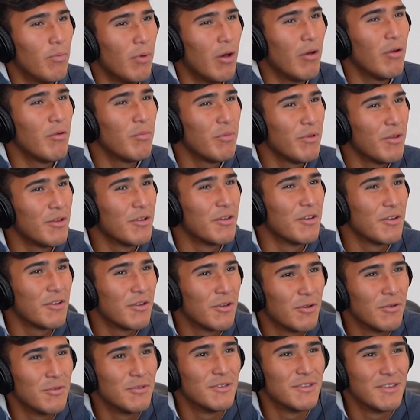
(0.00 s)
I would be a good
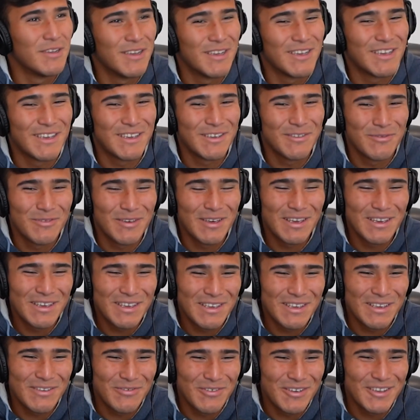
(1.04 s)
coach. Like,
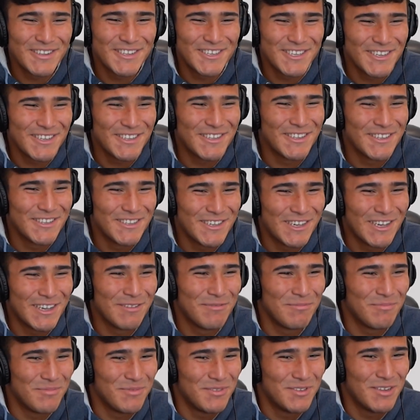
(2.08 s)
if I take the
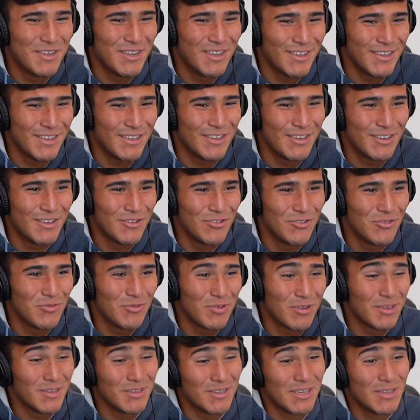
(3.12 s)
time to, like,
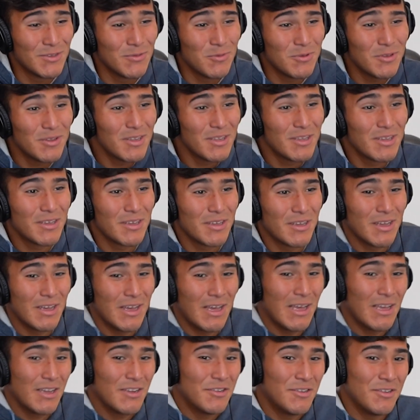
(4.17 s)
because that's one thing
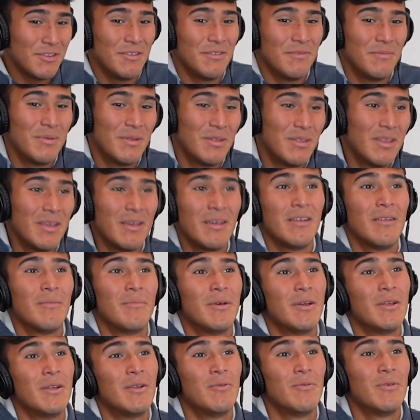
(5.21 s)
I actually been thinking
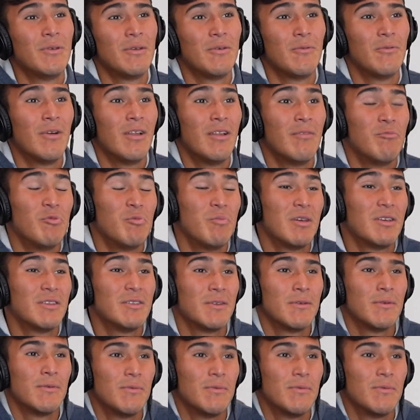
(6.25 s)
about doing while I'm in Mexico.